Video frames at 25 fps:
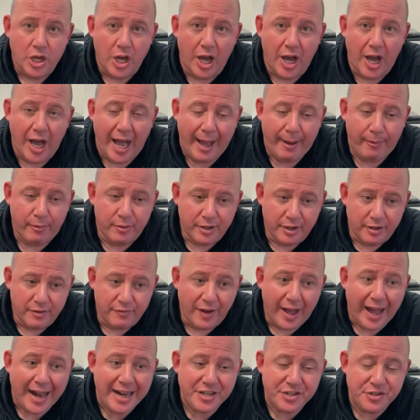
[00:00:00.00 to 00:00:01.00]
I would
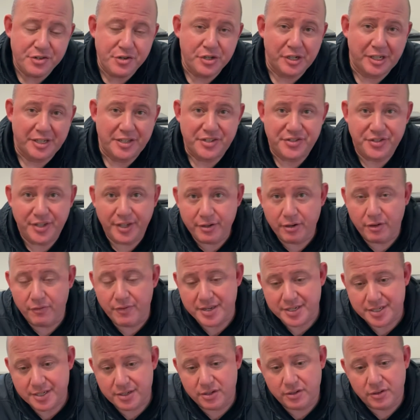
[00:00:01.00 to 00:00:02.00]
advise you to consider
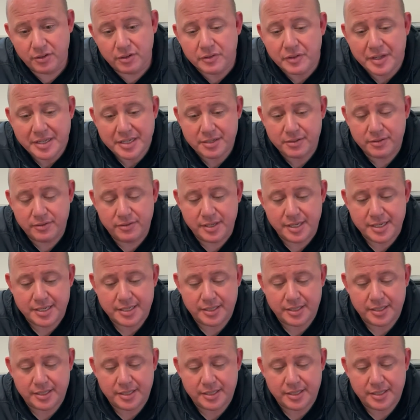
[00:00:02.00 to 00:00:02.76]
this